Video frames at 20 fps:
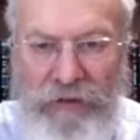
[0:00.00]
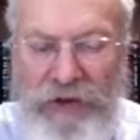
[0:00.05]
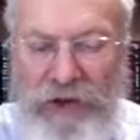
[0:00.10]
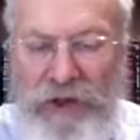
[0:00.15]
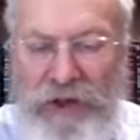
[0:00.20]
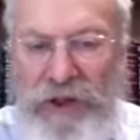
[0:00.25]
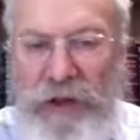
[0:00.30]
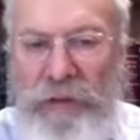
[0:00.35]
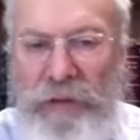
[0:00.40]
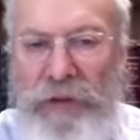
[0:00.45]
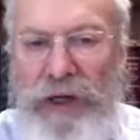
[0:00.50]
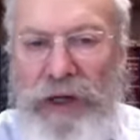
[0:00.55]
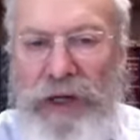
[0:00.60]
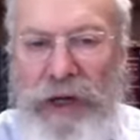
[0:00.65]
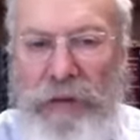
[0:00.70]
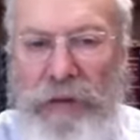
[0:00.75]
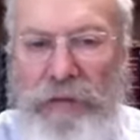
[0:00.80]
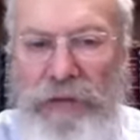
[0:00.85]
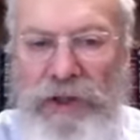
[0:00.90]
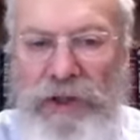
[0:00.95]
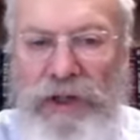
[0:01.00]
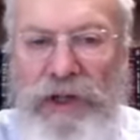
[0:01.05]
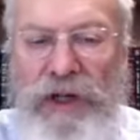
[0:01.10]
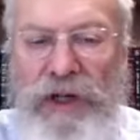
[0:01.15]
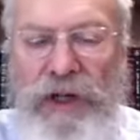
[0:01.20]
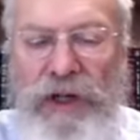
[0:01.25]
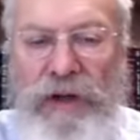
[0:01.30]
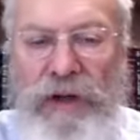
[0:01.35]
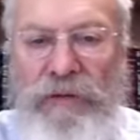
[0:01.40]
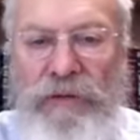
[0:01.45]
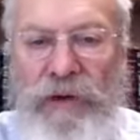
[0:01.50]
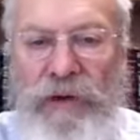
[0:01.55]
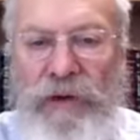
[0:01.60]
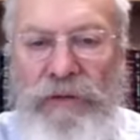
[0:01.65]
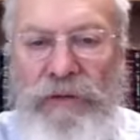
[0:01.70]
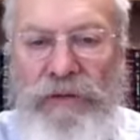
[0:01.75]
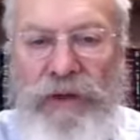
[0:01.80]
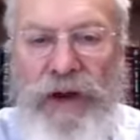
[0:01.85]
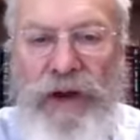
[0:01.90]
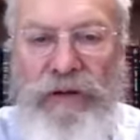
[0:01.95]
So somebody comes for a
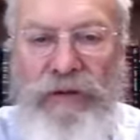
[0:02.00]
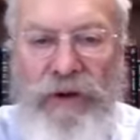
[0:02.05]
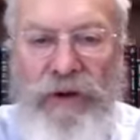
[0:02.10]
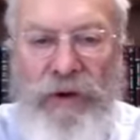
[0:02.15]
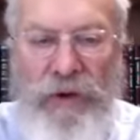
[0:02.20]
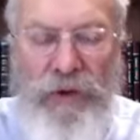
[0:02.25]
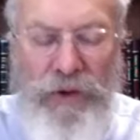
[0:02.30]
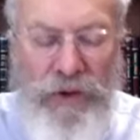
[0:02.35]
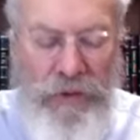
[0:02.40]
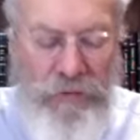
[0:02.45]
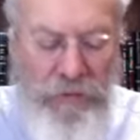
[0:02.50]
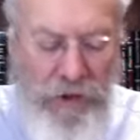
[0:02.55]
favor or to